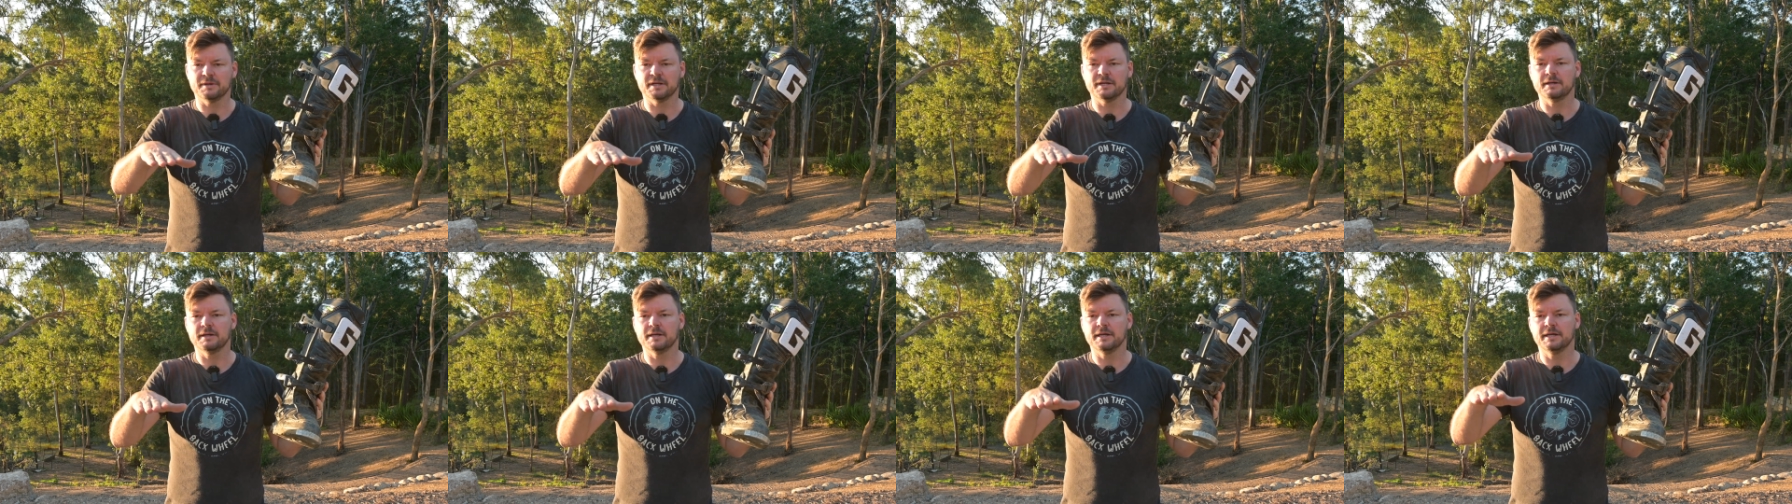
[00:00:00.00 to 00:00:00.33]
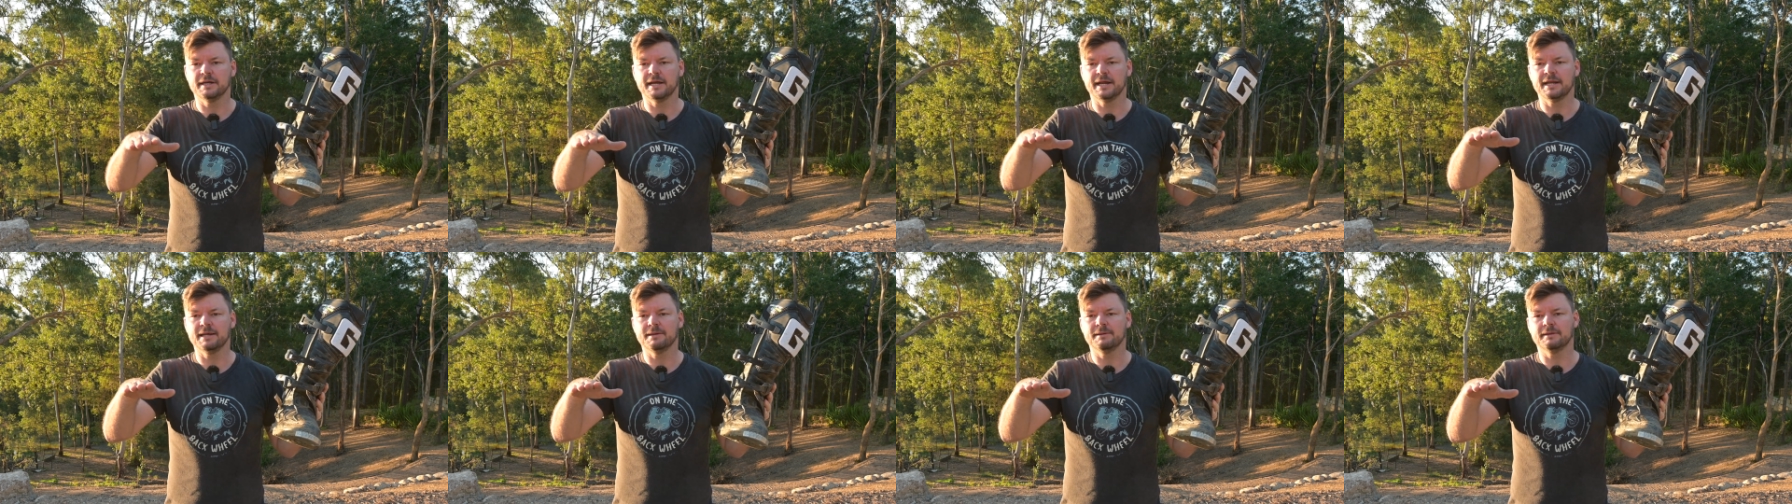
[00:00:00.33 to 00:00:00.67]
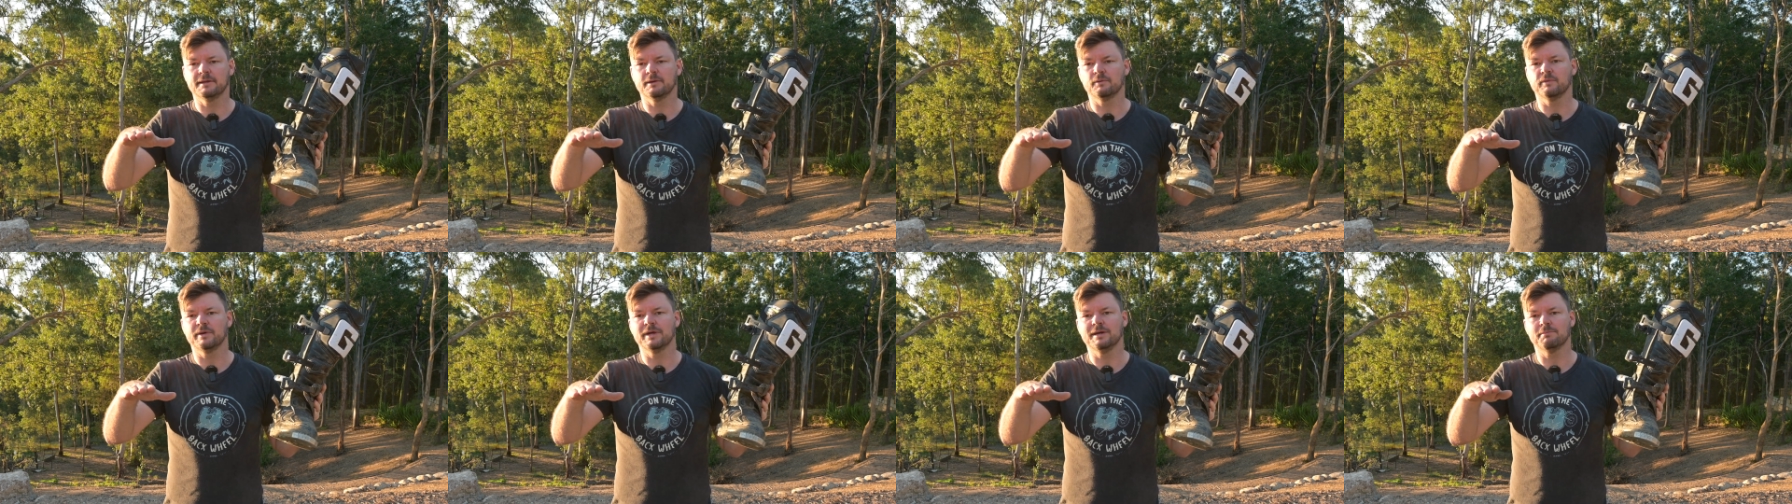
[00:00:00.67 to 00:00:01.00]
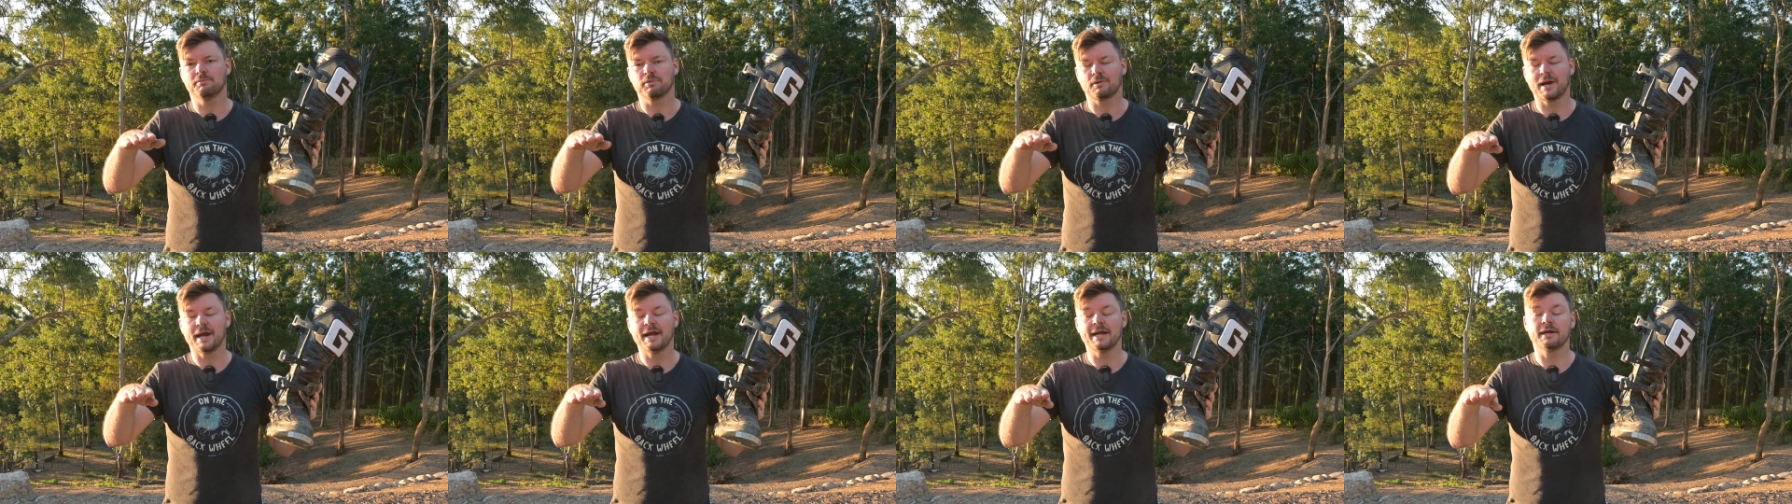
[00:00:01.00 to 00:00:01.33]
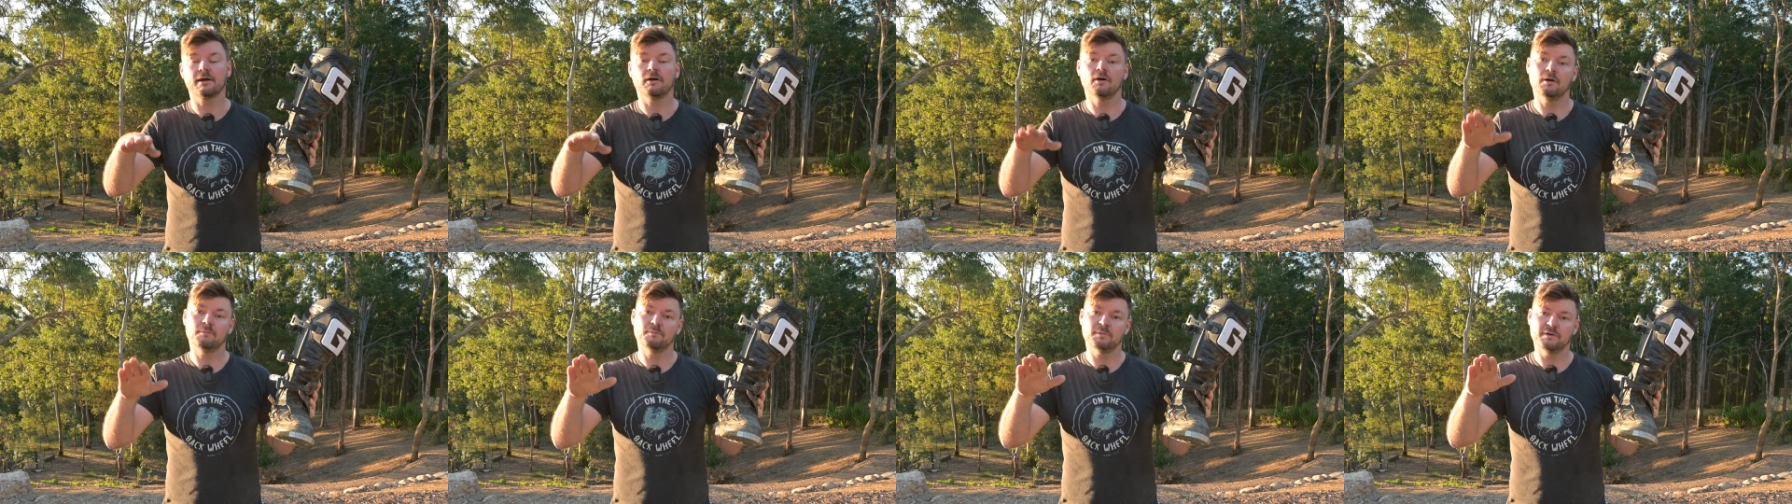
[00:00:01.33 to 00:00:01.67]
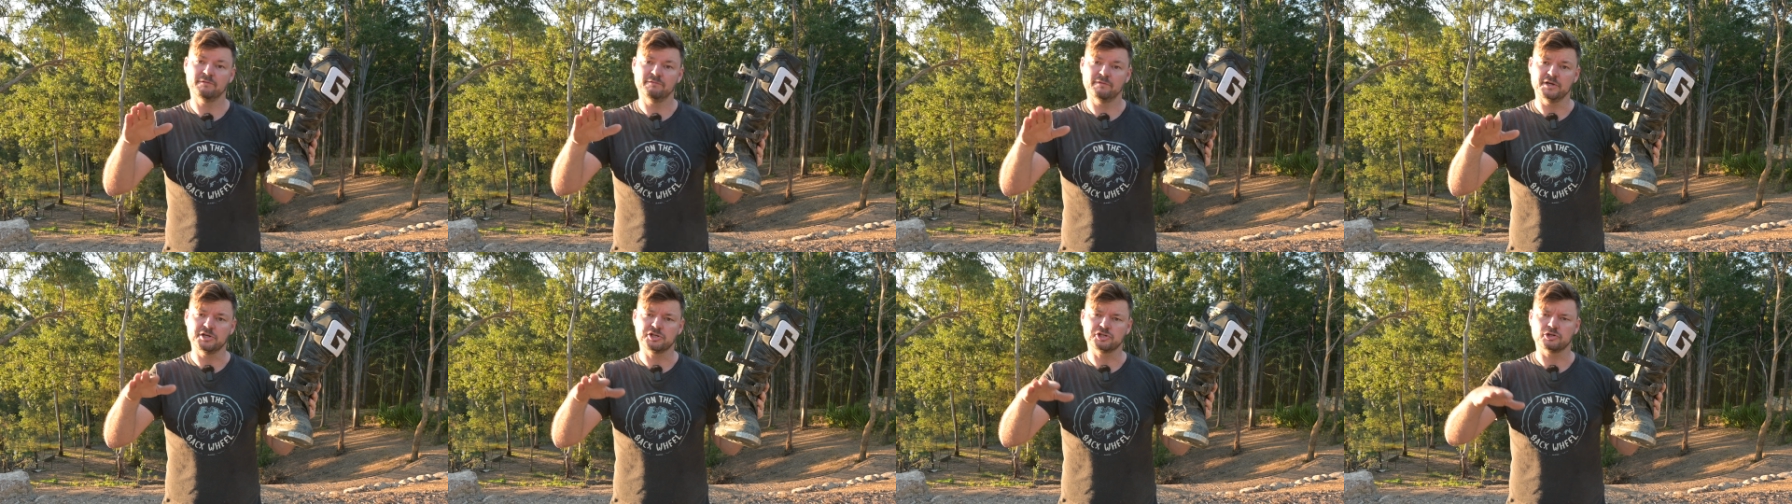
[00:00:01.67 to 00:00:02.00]
but getting the rear brake on
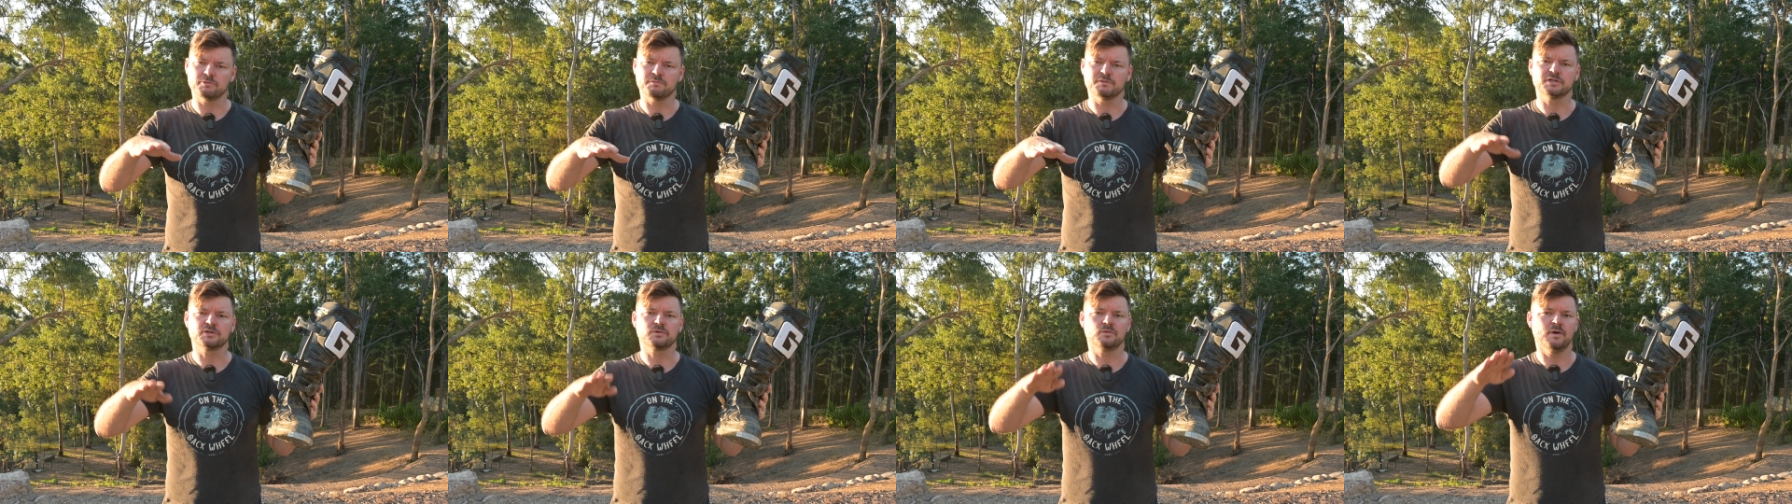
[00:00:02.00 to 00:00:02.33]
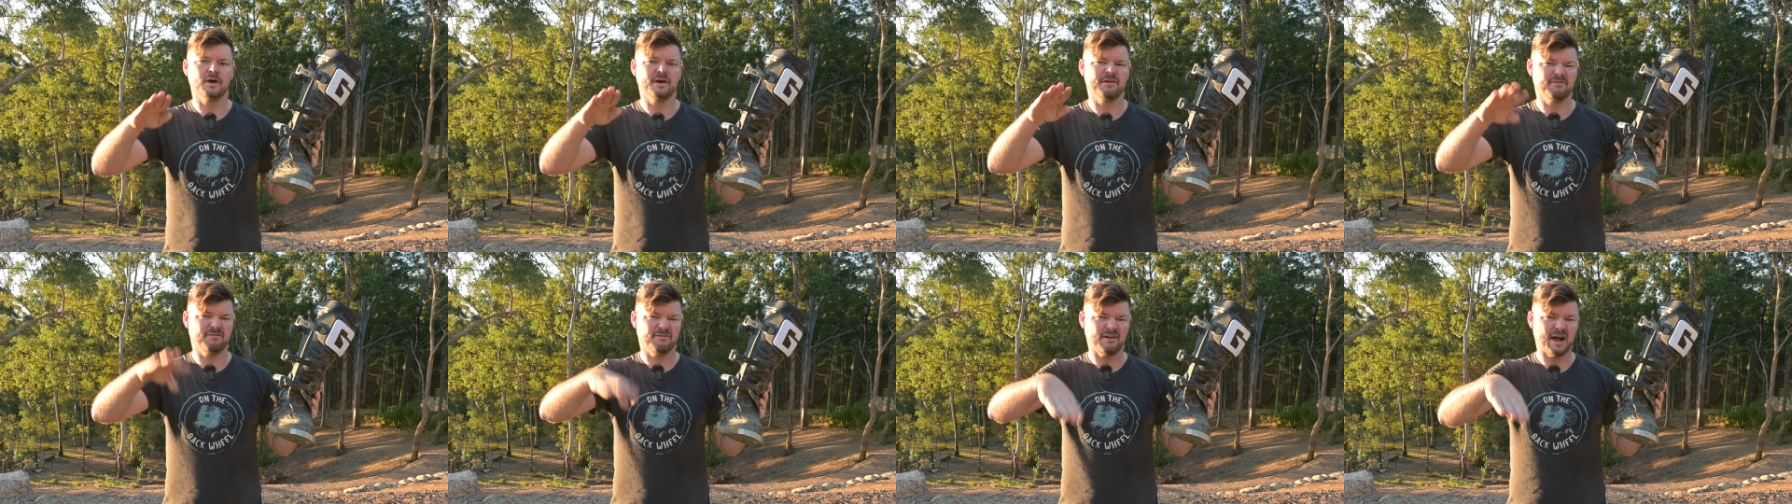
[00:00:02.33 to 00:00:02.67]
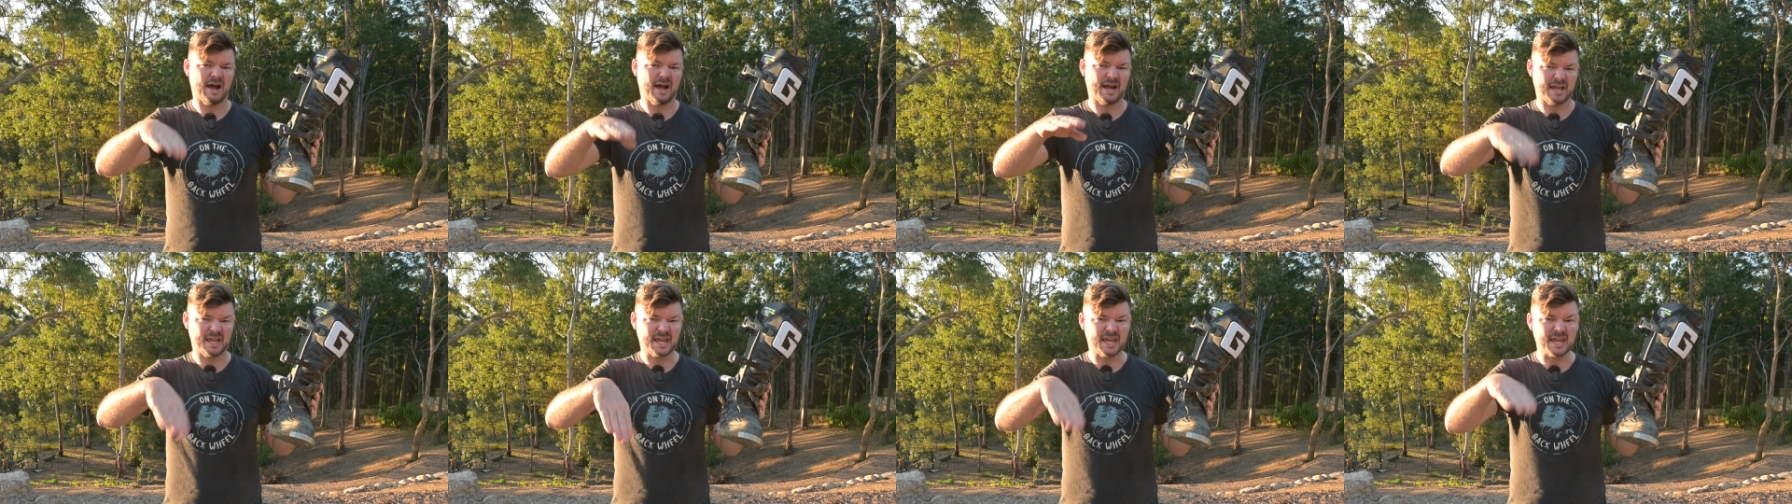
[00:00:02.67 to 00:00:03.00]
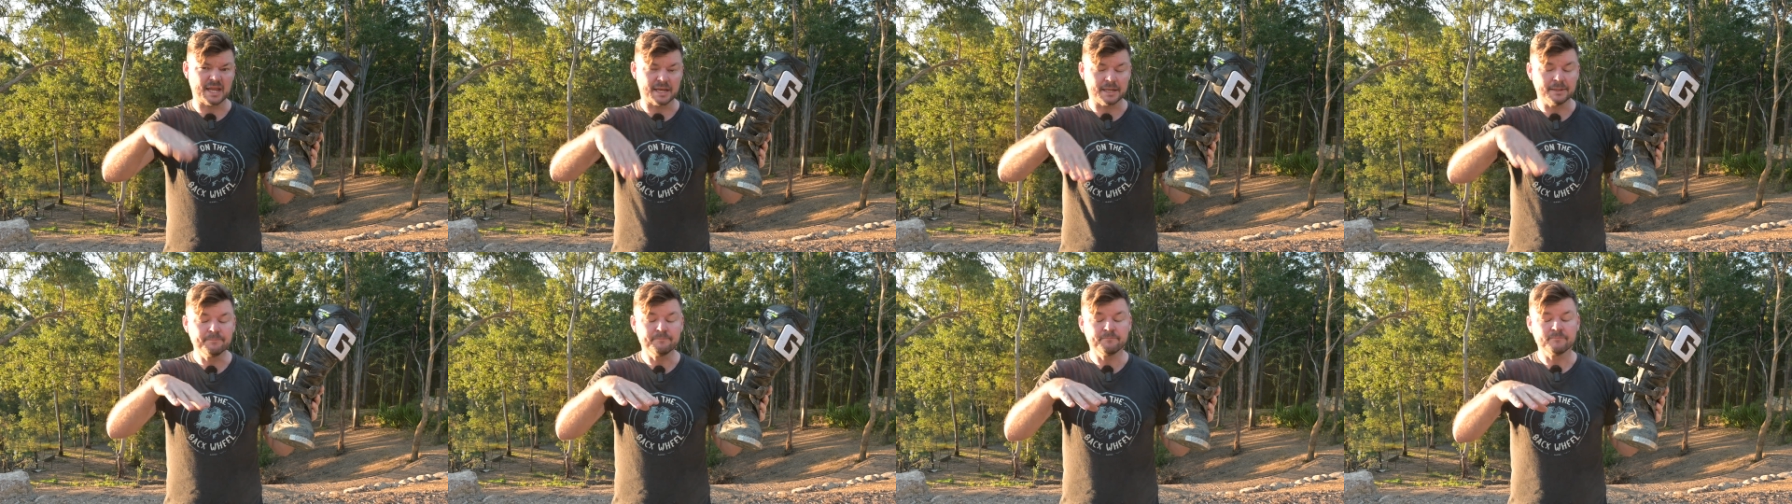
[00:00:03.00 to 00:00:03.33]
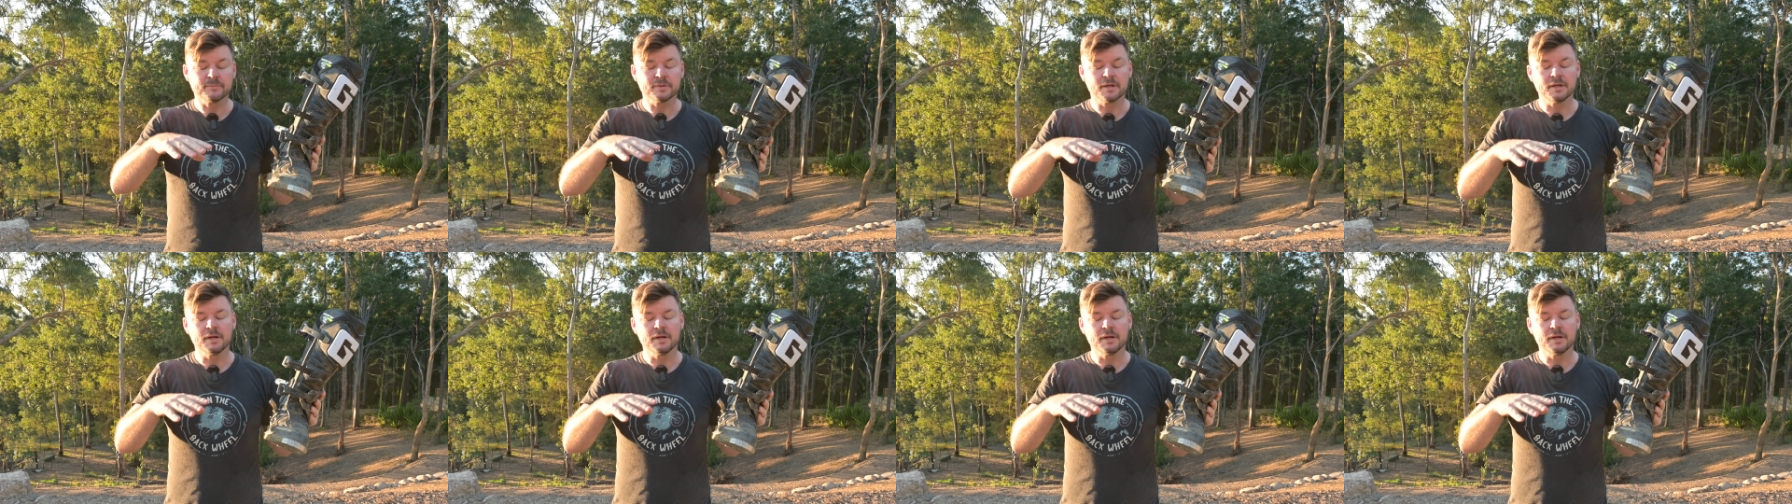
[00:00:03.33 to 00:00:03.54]
my V-Strom is quite far in.